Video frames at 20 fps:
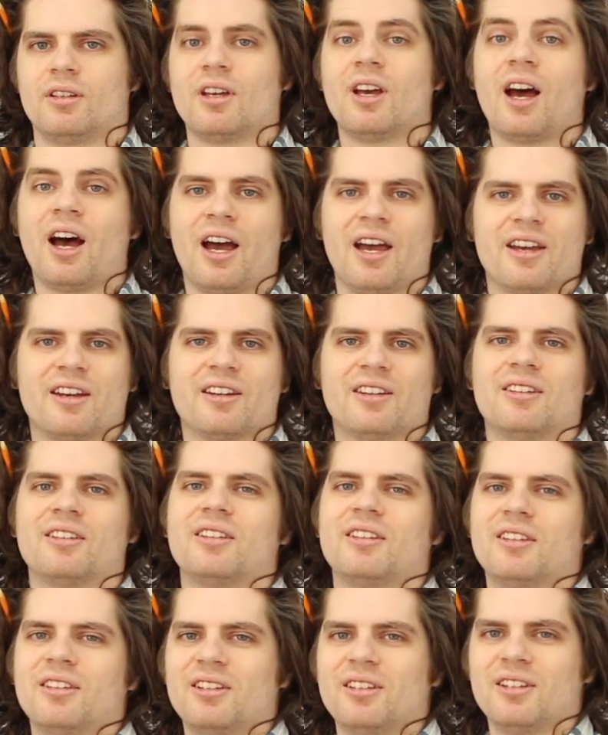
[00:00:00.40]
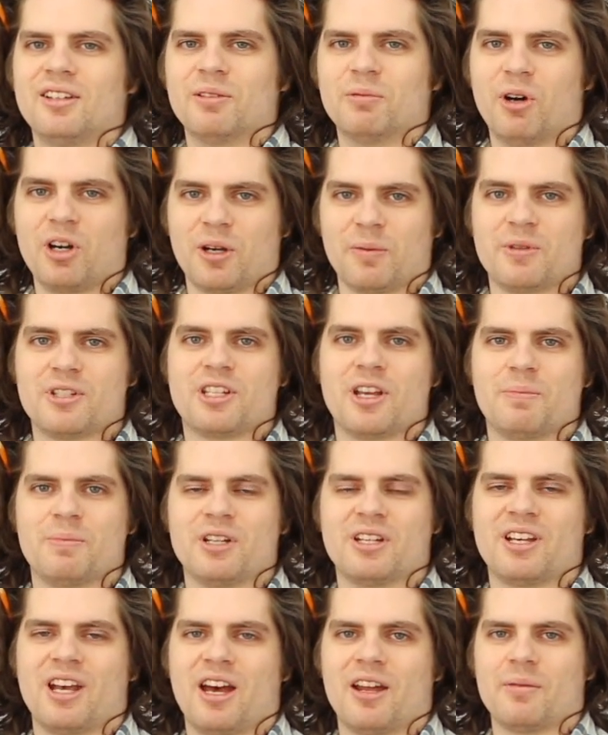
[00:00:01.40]
Hi, and welcome to SEPI
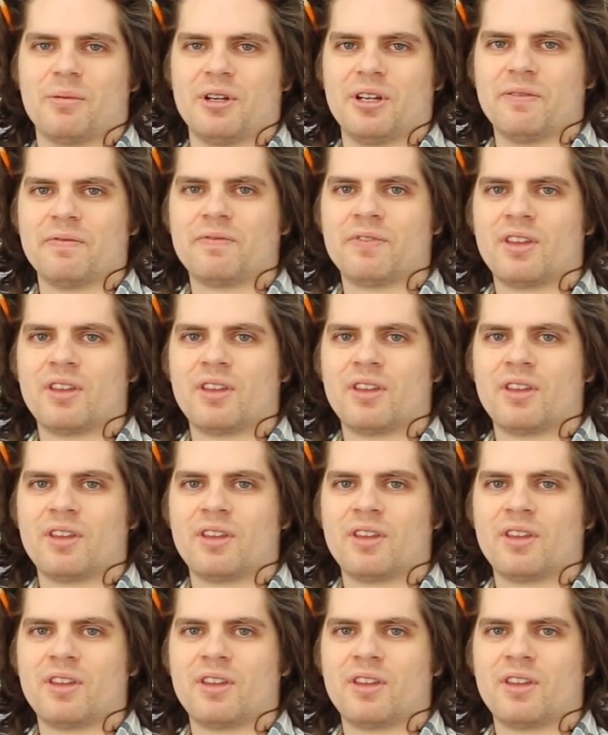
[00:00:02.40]
Academy.